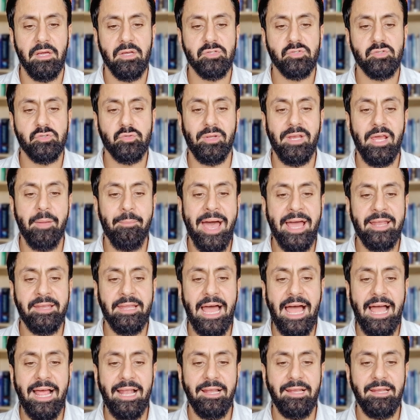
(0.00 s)
Sulaiman
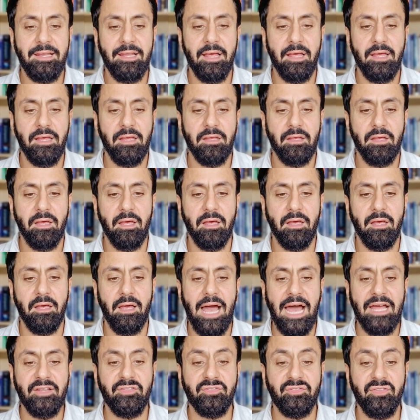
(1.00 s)

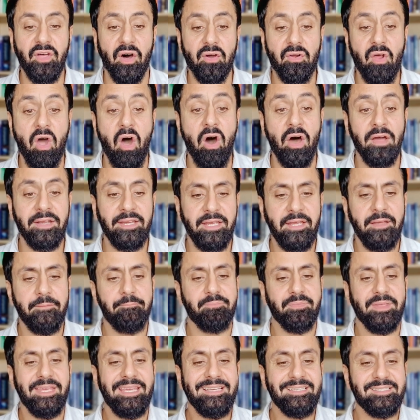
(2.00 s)
al-Darani, uh,
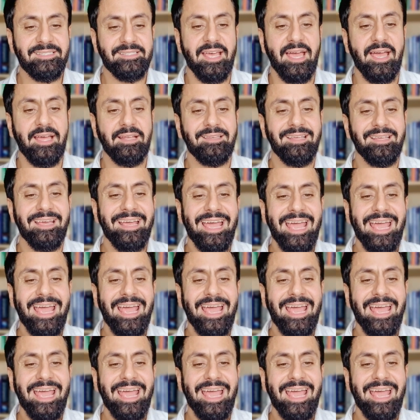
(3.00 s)
he said,